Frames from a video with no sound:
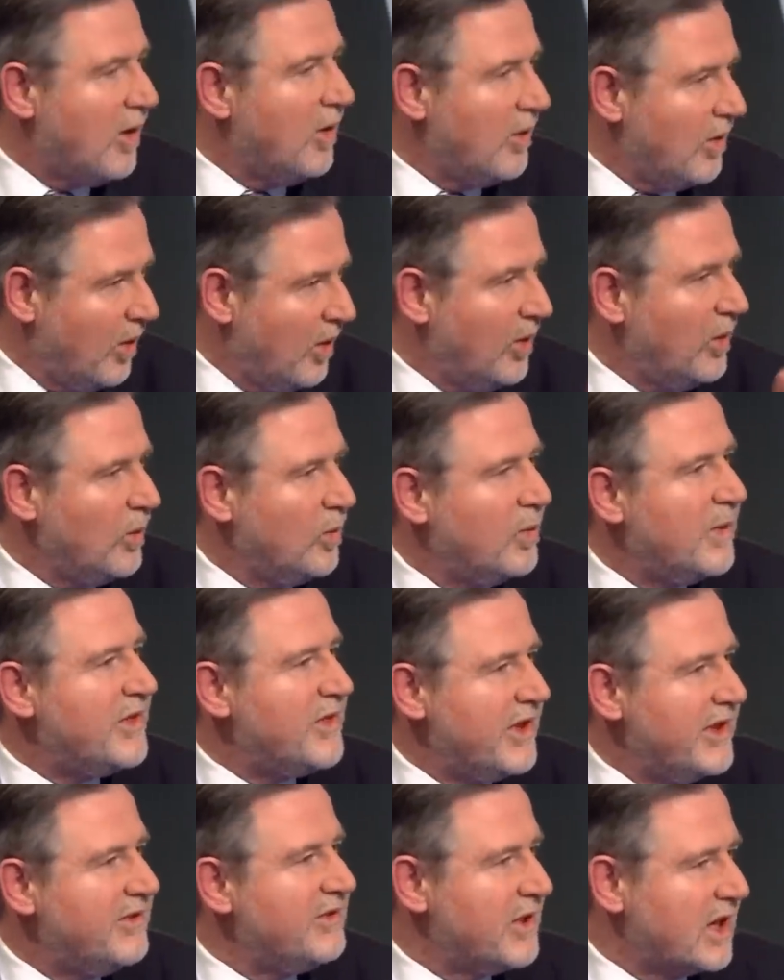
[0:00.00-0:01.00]
all
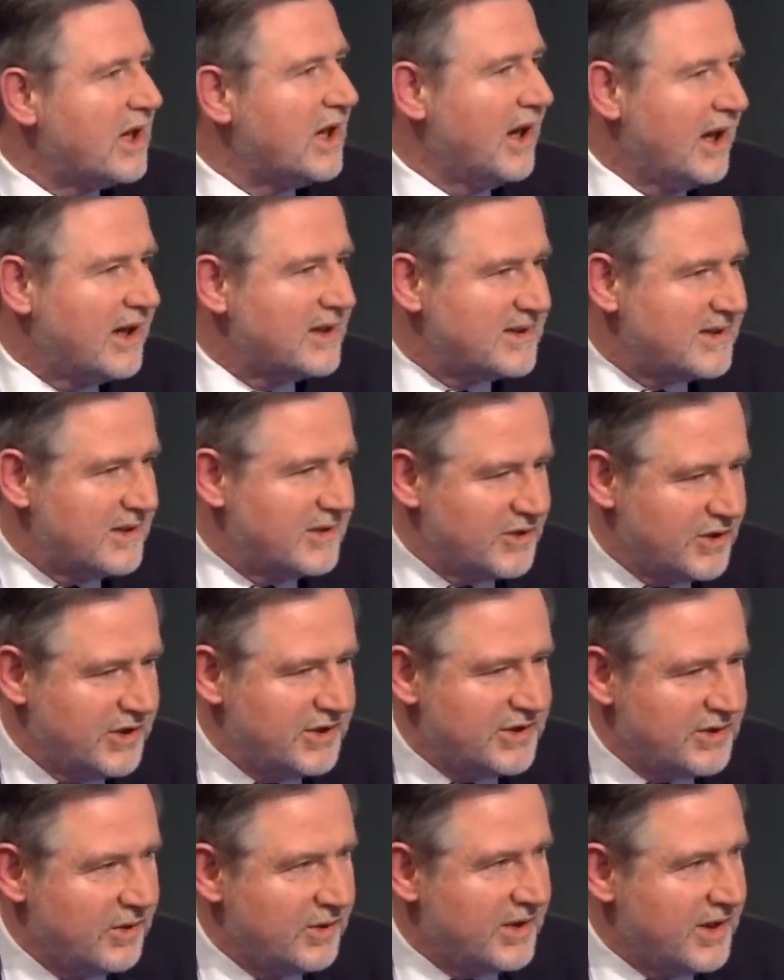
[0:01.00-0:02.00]
within the class that she's
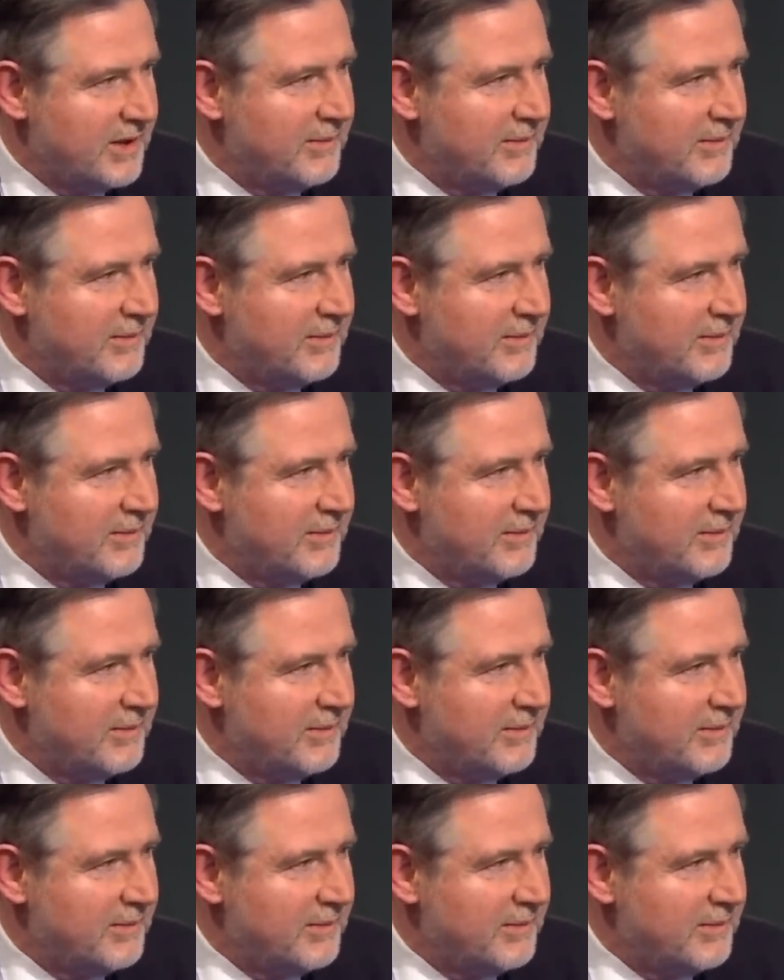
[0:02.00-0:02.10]
talking